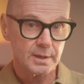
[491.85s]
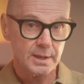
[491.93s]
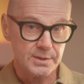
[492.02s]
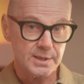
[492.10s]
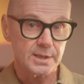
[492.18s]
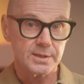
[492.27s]

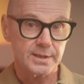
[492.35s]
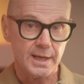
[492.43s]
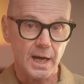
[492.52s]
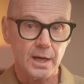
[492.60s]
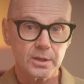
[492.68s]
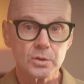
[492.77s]
And since the
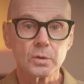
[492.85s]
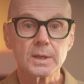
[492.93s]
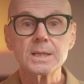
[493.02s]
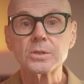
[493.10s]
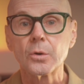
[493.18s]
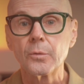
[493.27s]
article
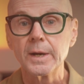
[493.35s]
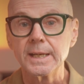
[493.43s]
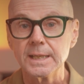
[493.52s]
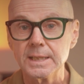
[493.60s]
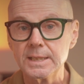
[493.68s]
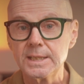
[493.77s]
is
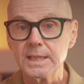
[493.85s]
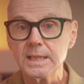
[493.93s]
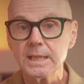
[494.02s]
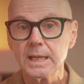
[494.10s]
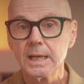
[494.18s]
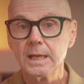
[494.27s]
already D,